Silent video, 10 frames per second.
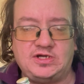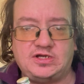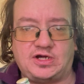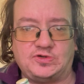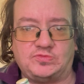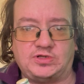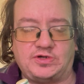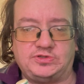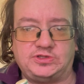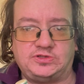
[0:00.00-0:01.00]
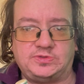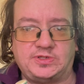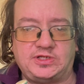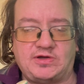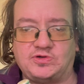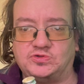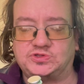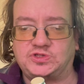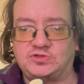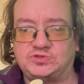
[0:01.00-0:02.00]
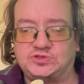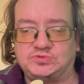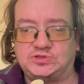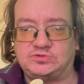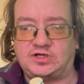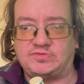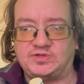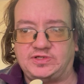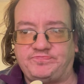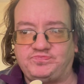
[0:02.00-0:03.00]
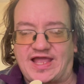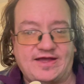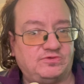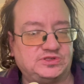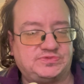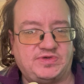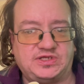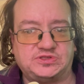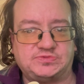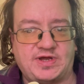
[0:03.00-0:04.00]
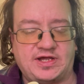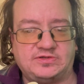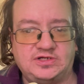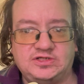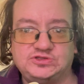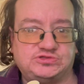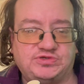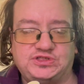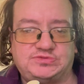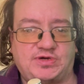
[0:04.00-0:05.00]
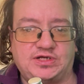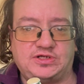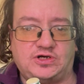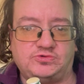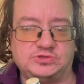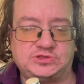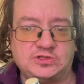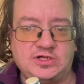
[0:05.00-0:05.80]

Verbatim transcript: I upload a new video, and also subscribing helps me as well to reach my goals.